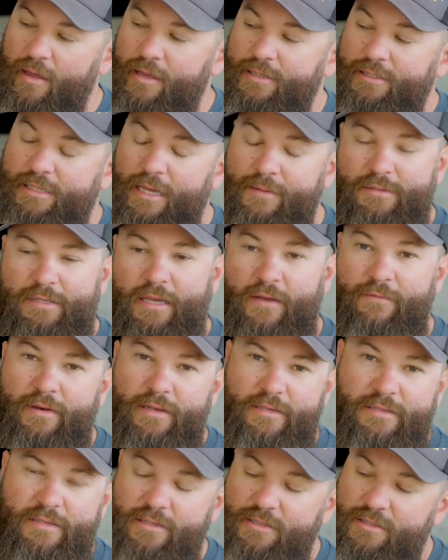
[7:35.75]
Step
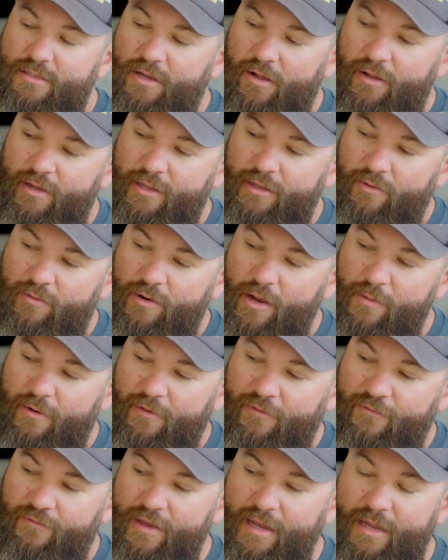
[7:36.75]
7 is installing the rubber
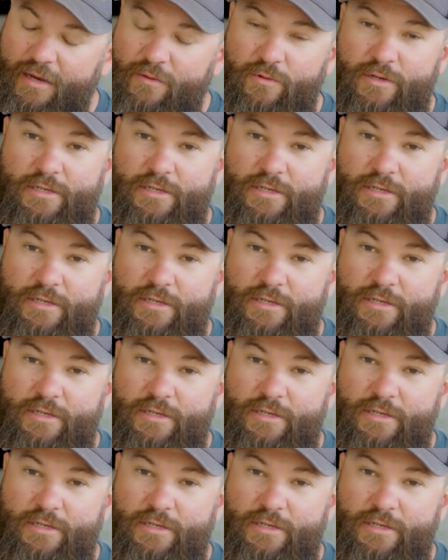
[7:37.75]
feet,